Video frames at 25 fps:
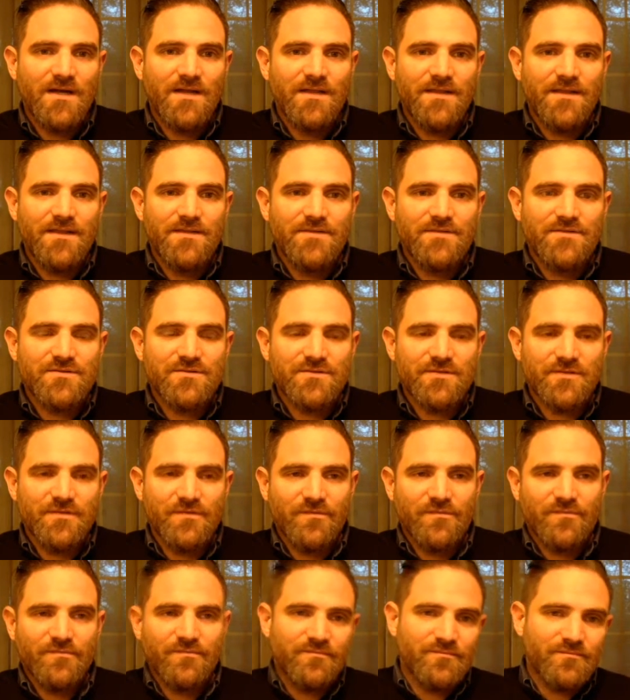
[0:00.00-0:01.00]
then you sort
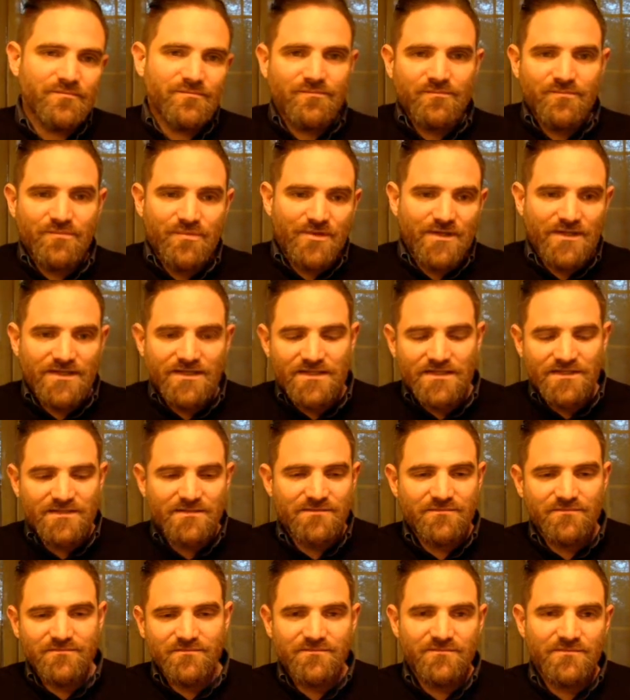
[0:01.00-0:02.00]
of play
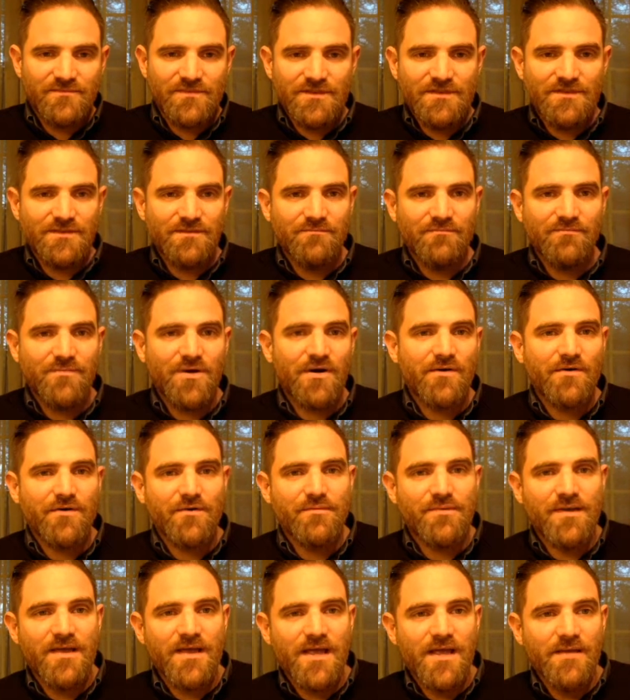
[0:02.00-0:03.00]
this little
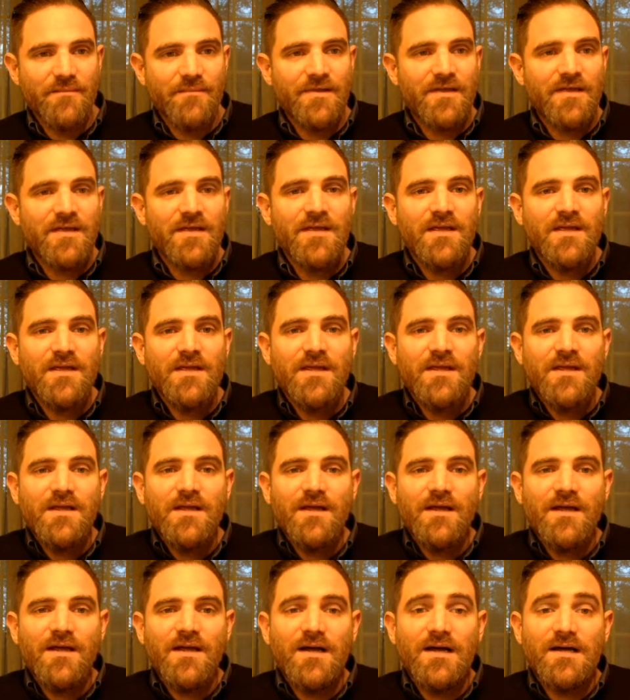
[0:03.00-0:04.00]
barroom game
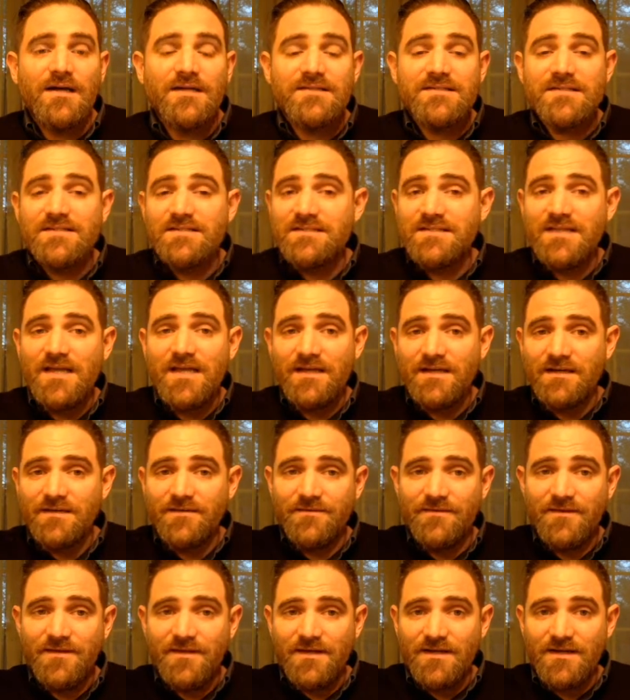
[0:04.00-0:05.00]
to
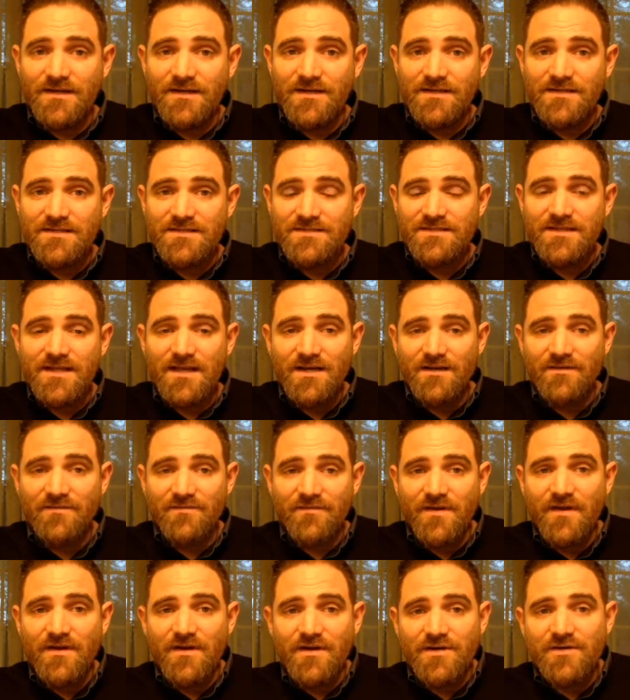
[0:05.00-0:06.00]
set a set
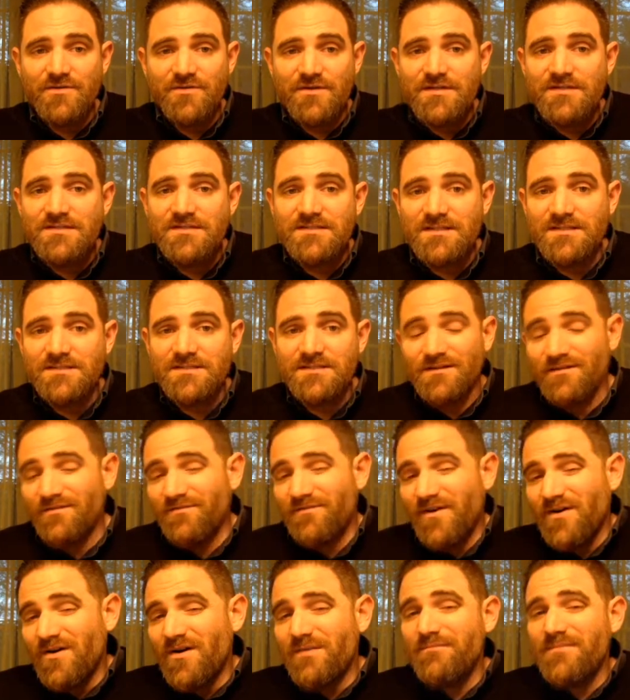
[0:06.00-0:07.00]
of characteristics that are
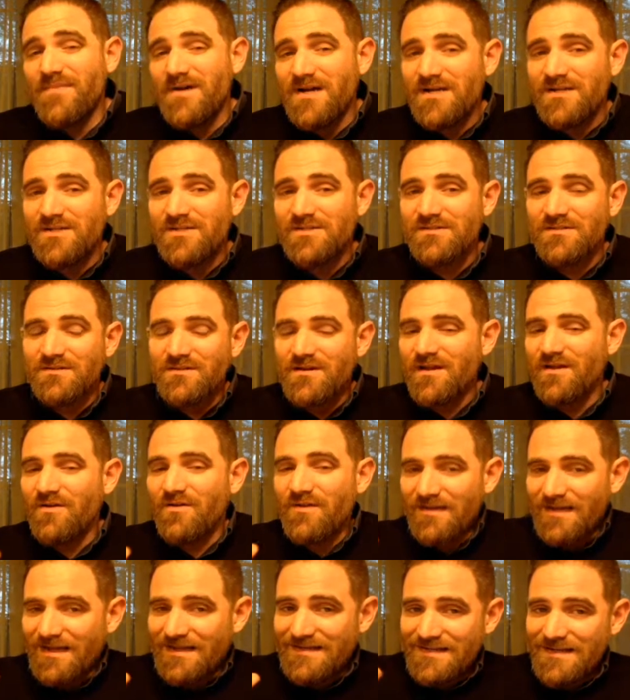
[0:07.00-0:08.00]
very much, they're
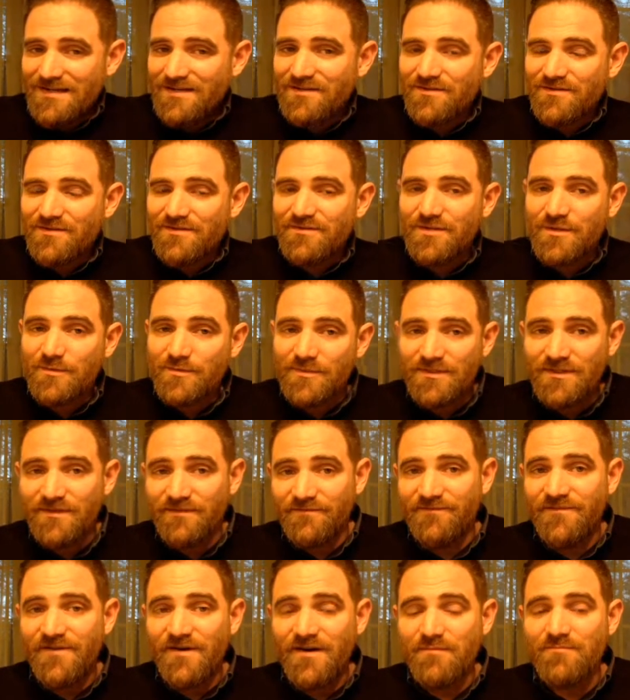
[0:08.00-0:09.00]
not identical to, but they're
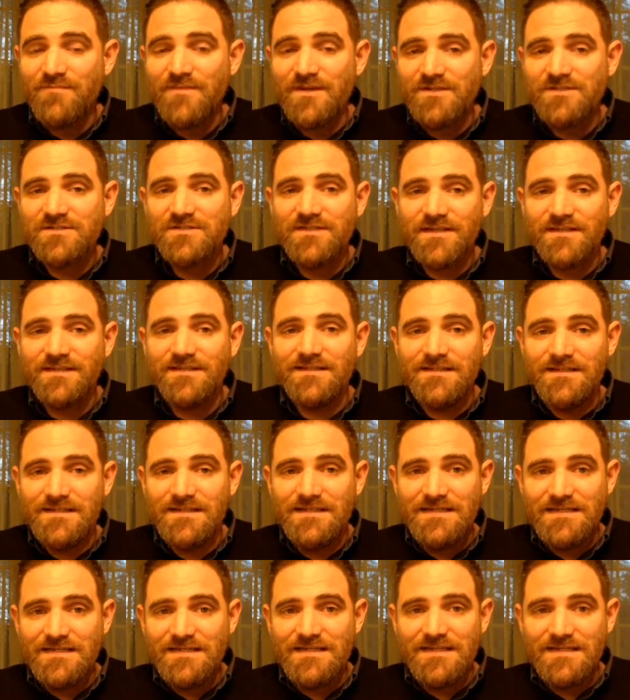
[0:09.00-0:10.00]
very much like the
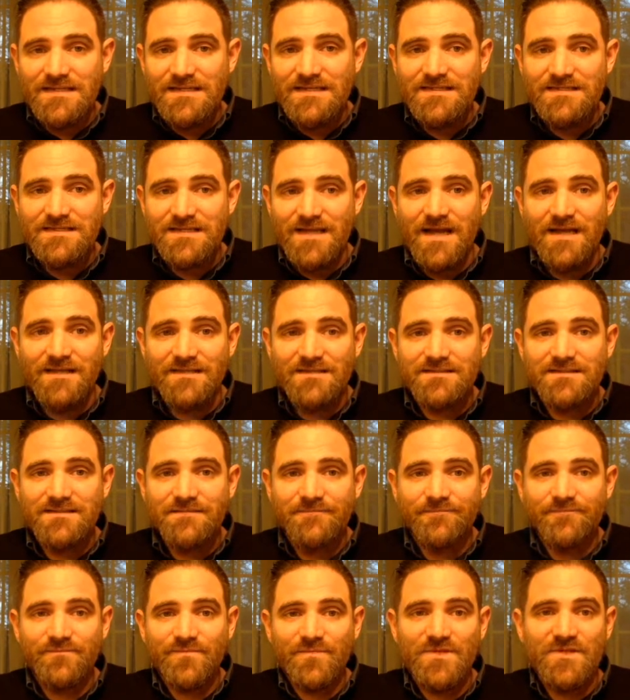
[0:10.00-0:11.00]
D&D stats.
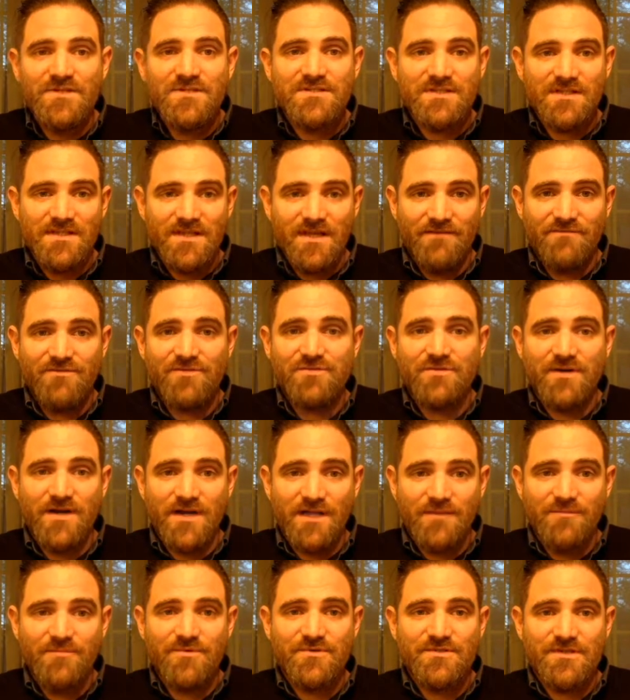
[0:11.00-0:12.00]
You can see they have
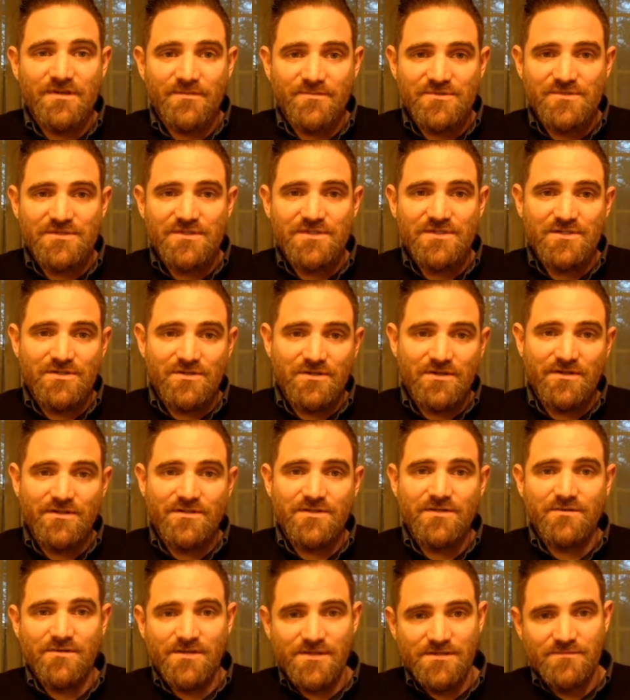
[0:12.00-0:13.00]
strength, perception, endurance,
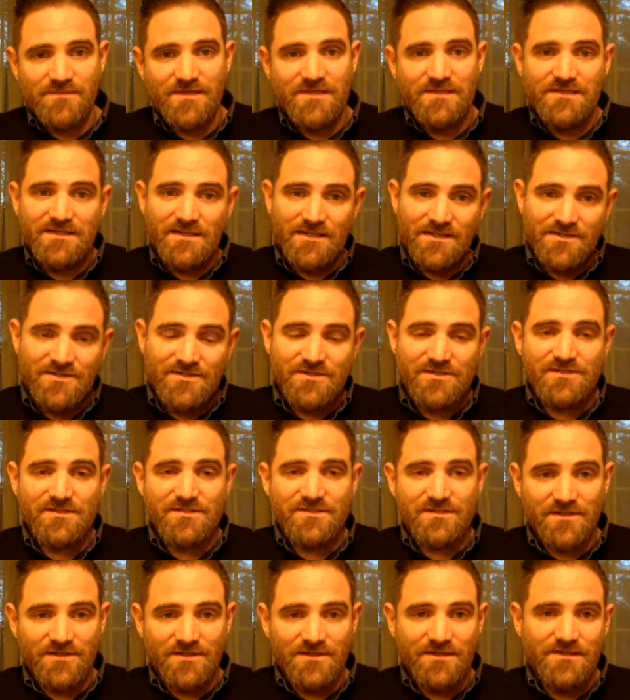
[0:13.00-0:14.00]
charisma, intelligence,
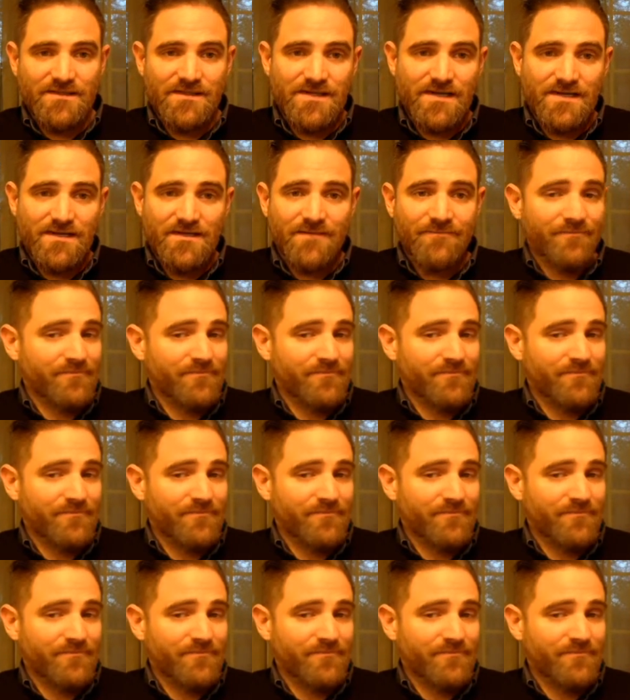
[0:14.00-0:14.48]
agility, luck.